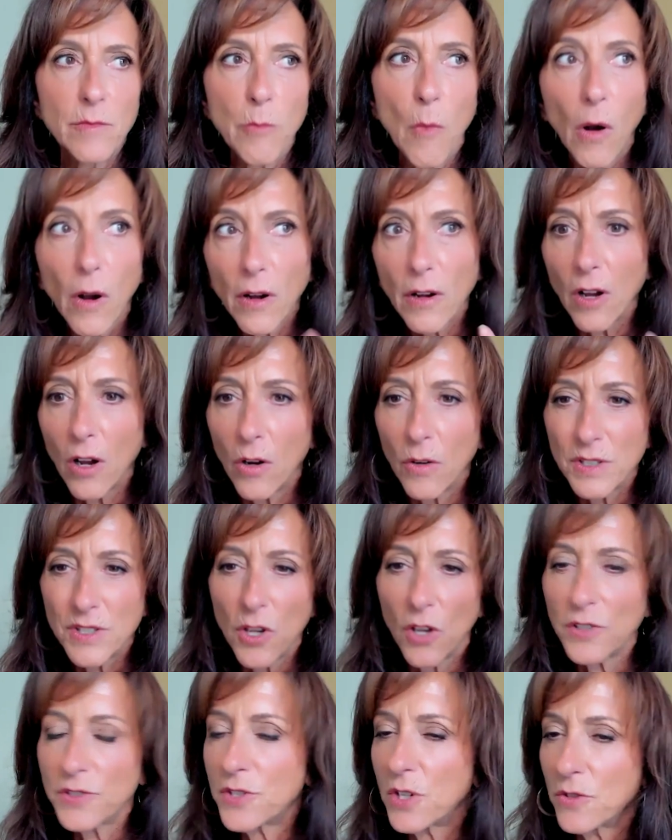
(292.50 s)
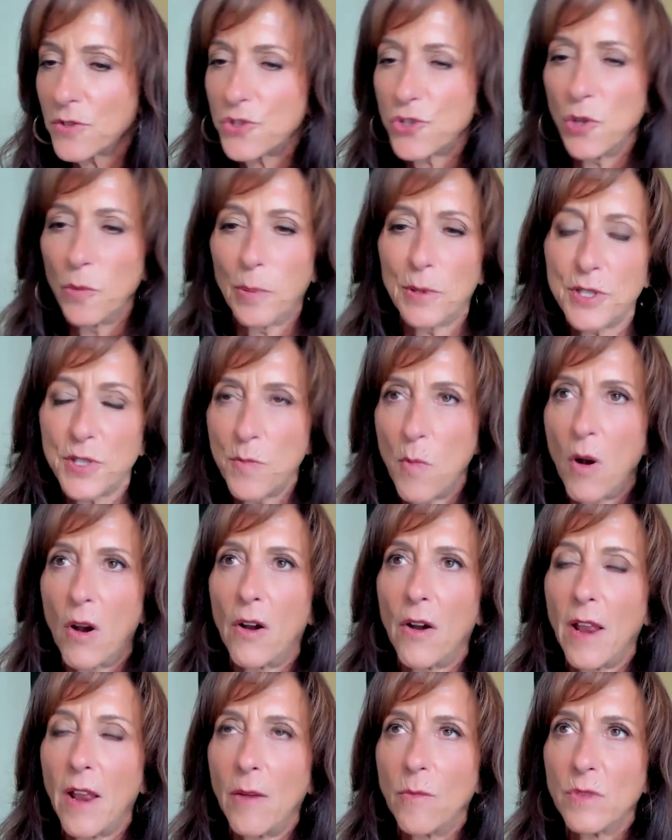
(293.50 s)
Margot is also super
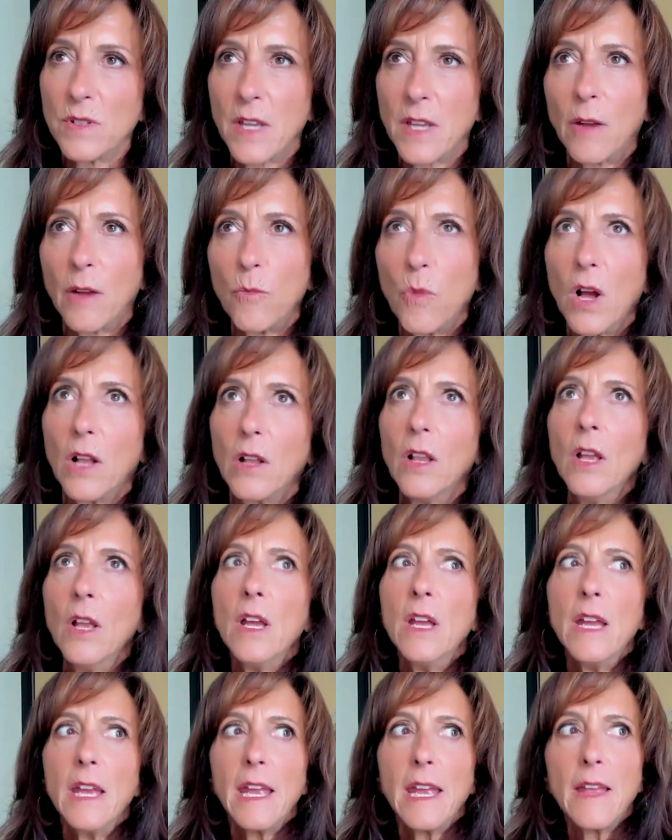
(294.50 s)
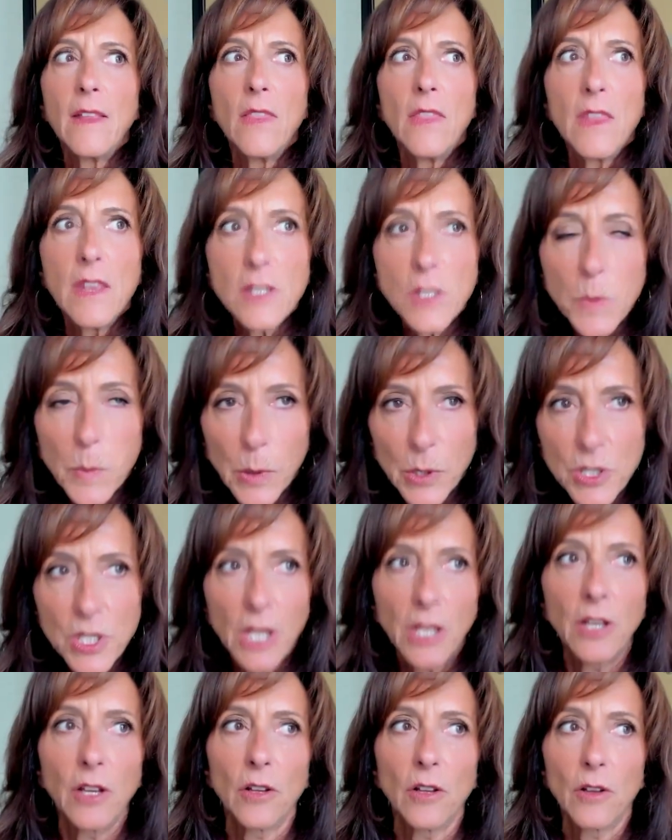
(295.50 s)
smart and was like, well, in this
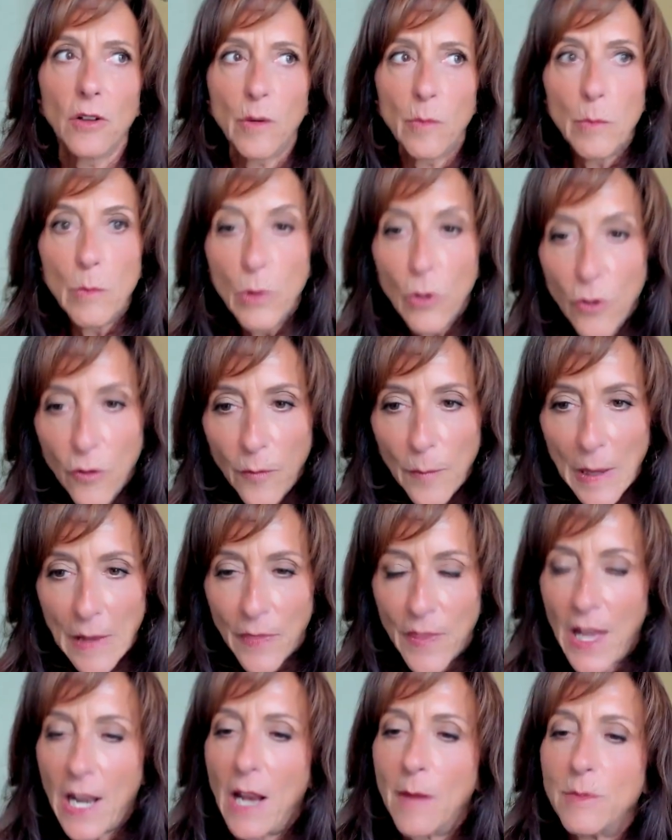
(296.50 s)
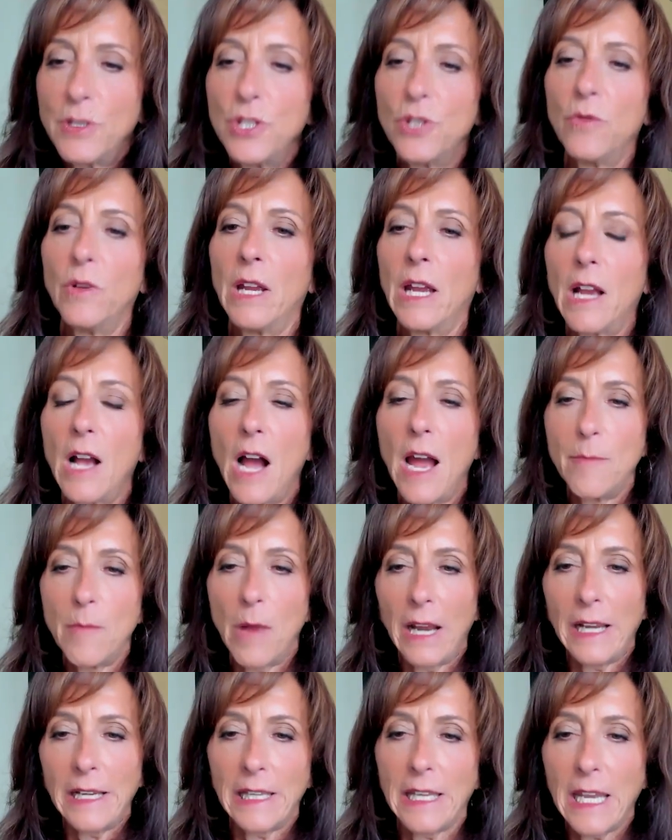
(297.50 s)
particular movement that I'm doing, I
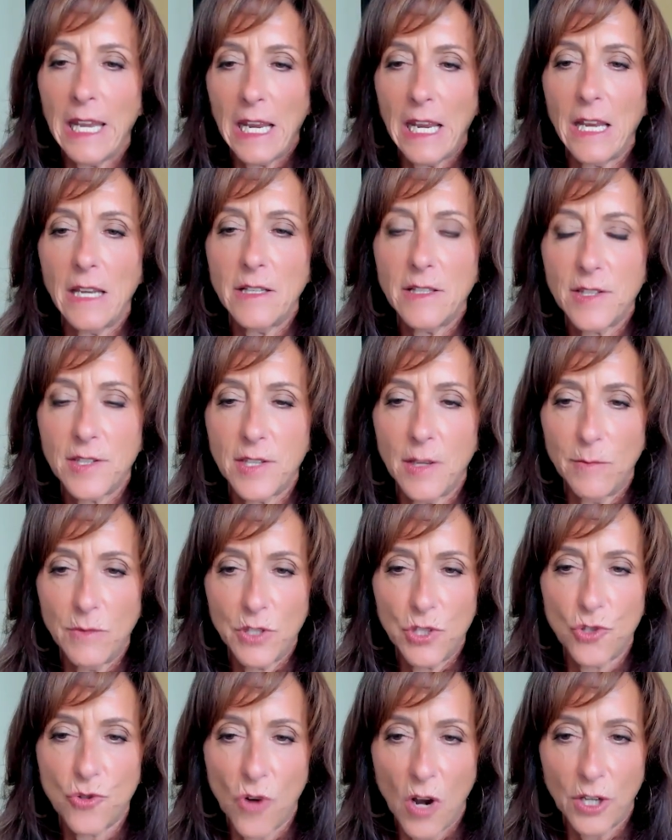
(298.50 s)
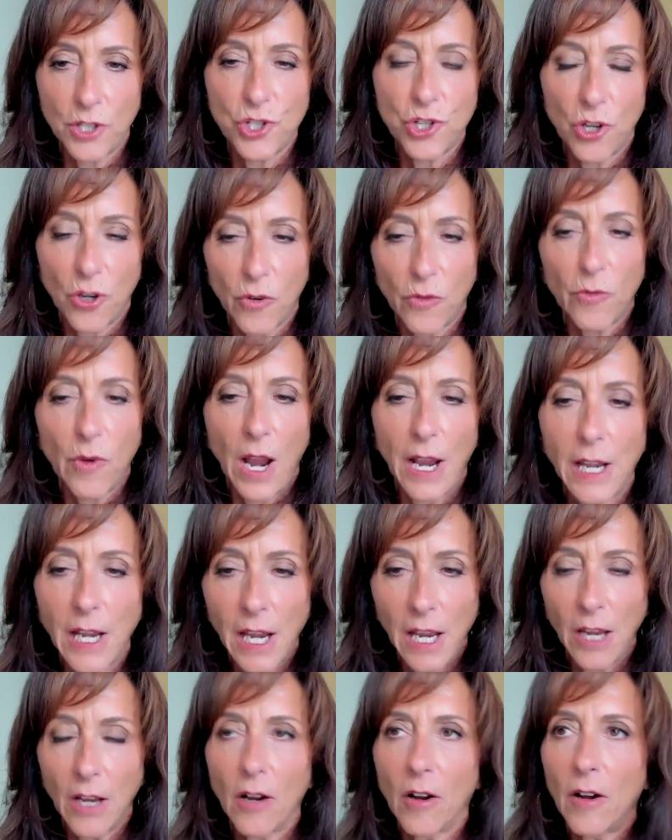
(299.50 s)
might need some structure right
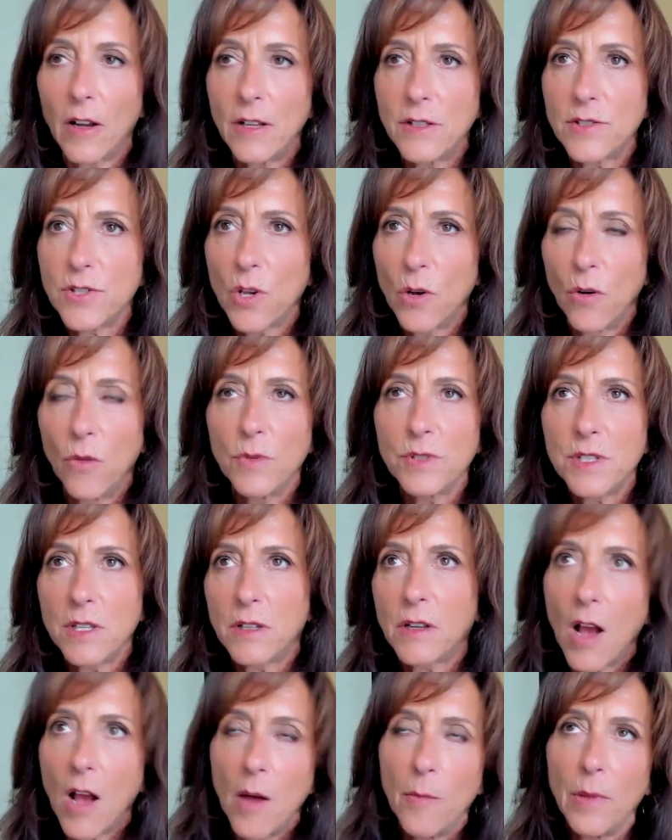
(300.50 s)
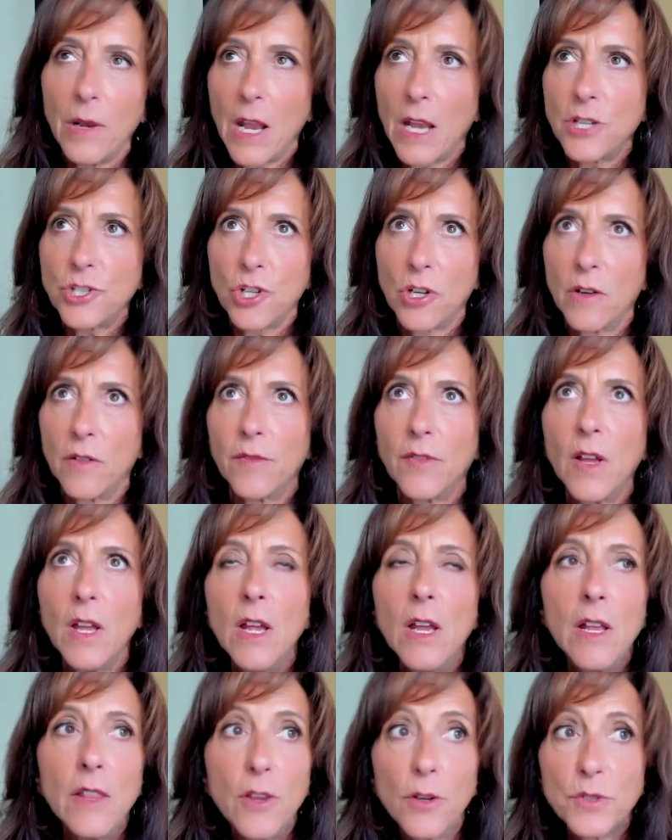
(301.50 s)
here. And so it was a combination of,
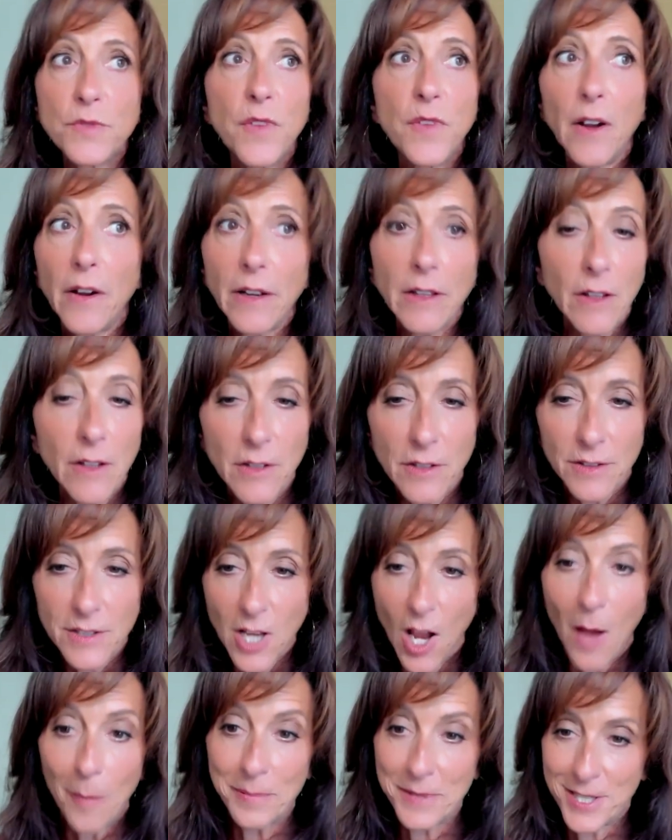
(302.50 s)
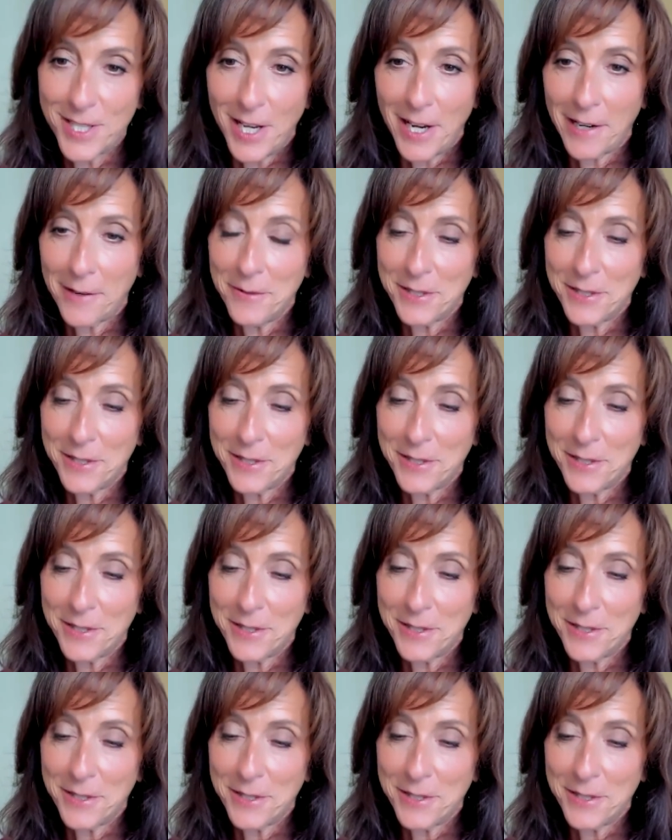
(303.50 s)
there's very little top stick,